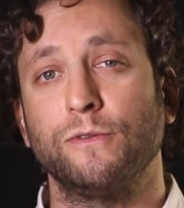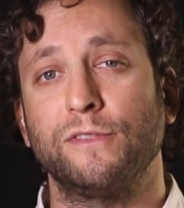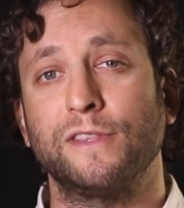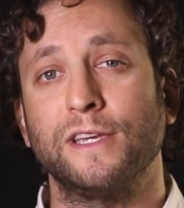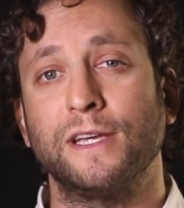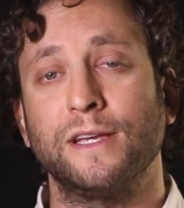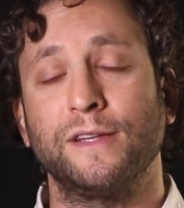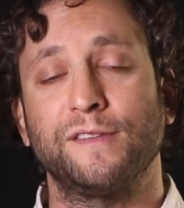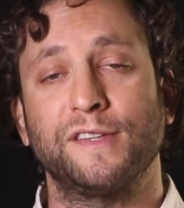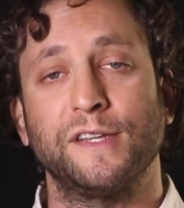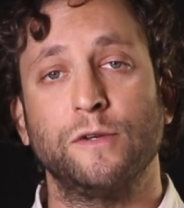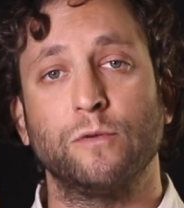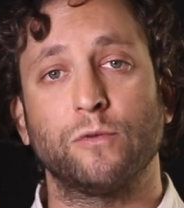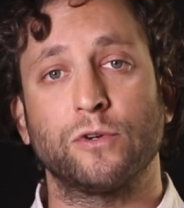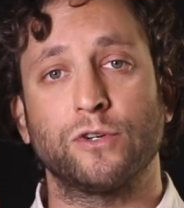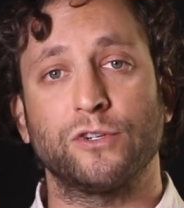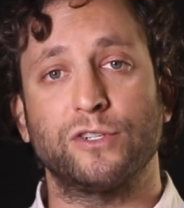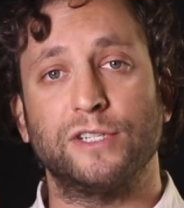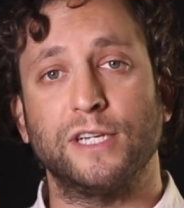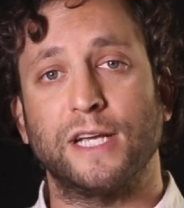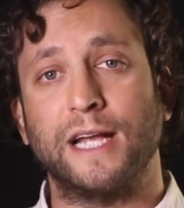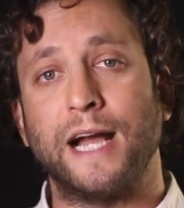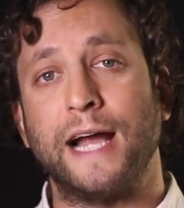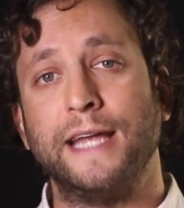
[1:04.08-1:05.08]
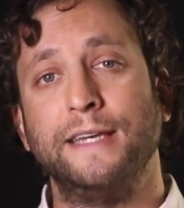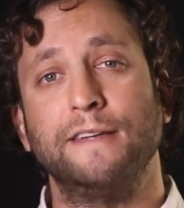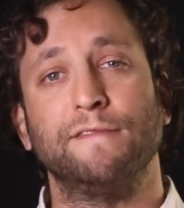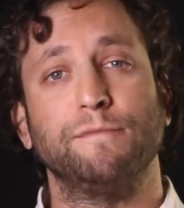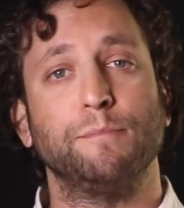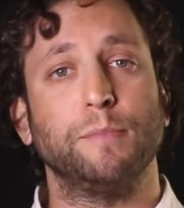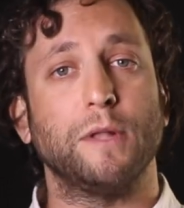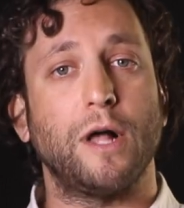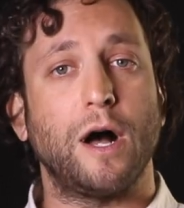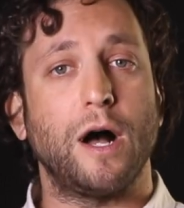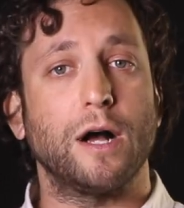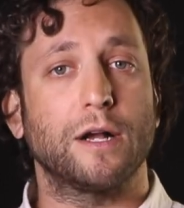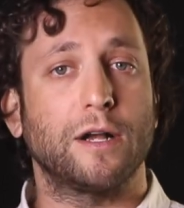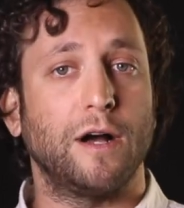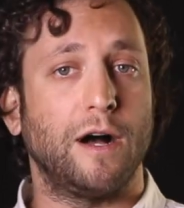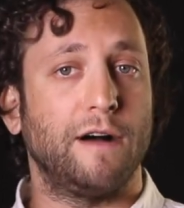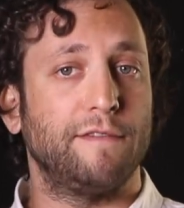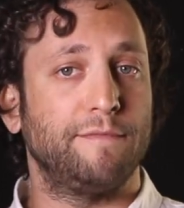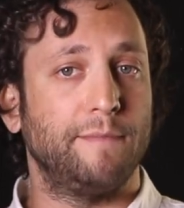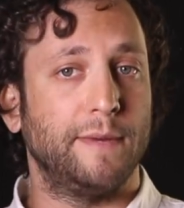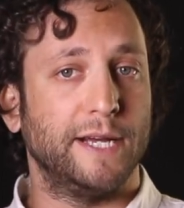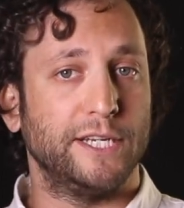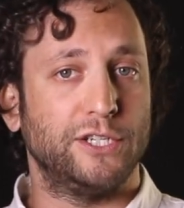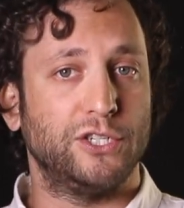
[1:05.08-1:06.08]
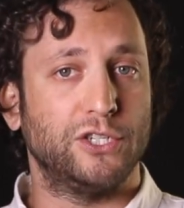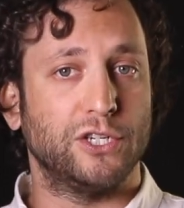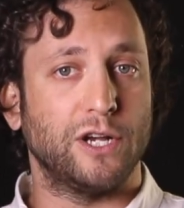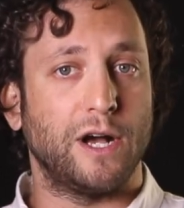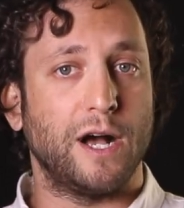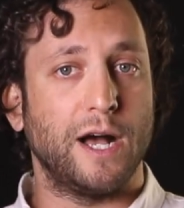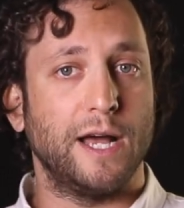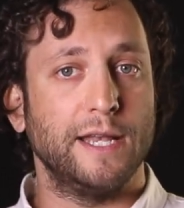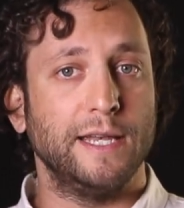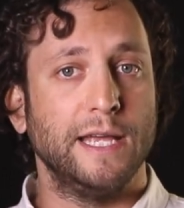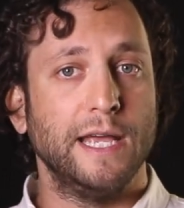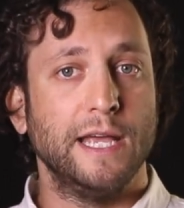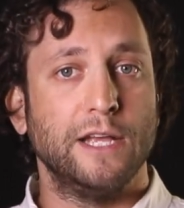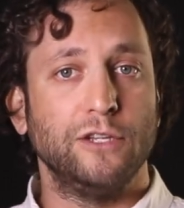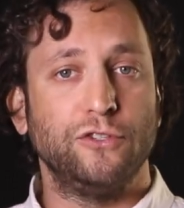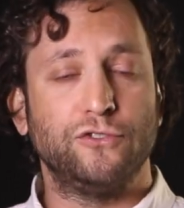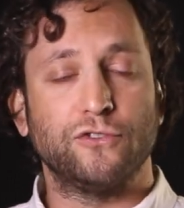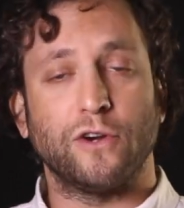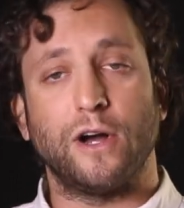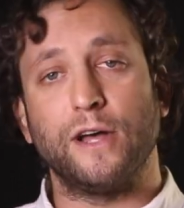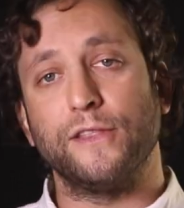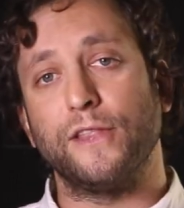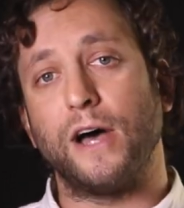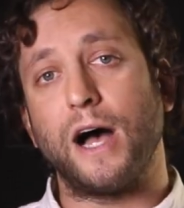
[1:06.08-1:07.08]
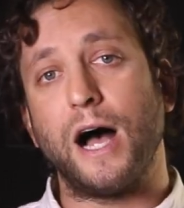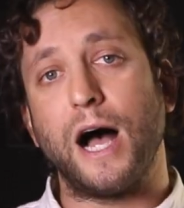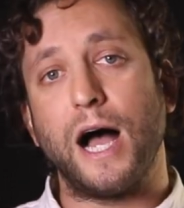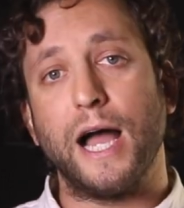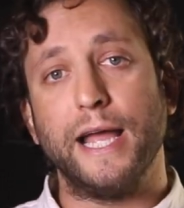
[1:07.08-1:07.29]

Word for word: through things in order to kind of block off my shot, draw the